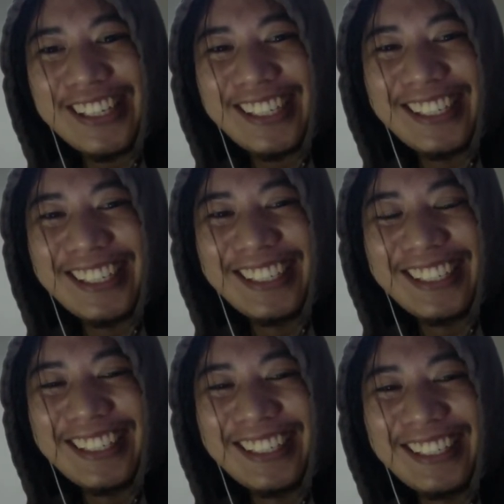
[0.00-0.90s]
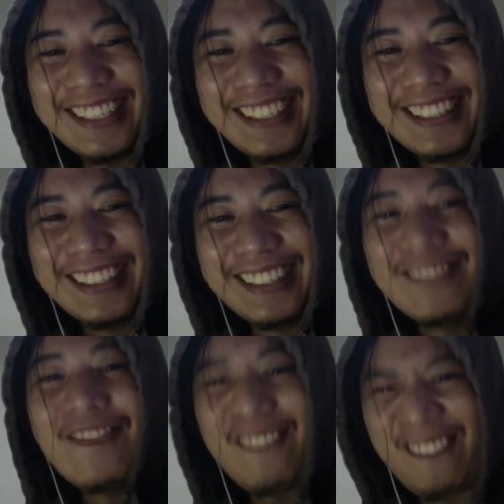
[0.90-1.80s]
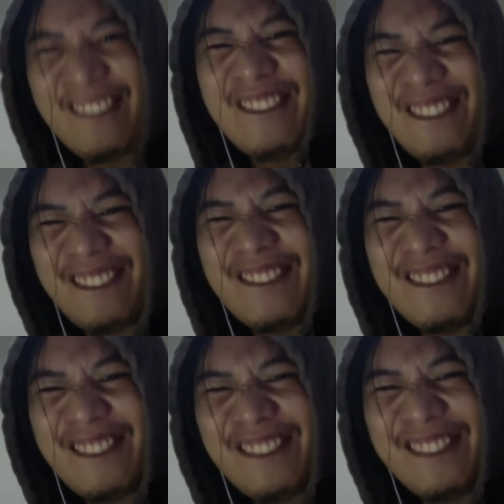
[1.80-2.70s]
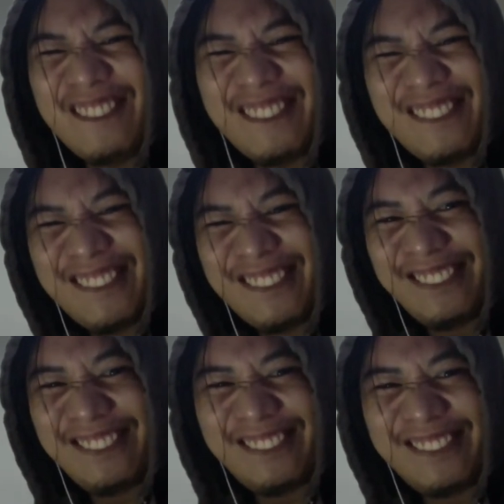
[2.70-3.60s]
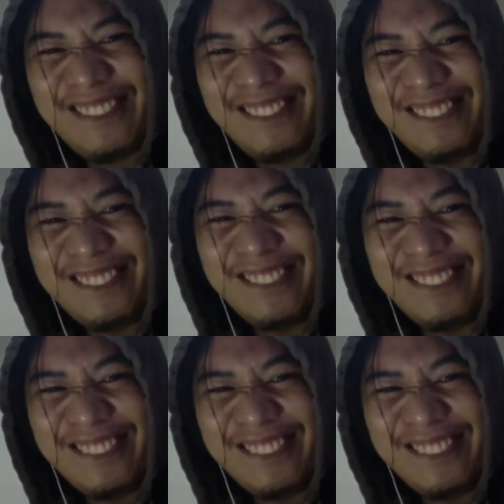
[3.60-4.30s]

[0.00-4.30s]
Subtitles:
(silence)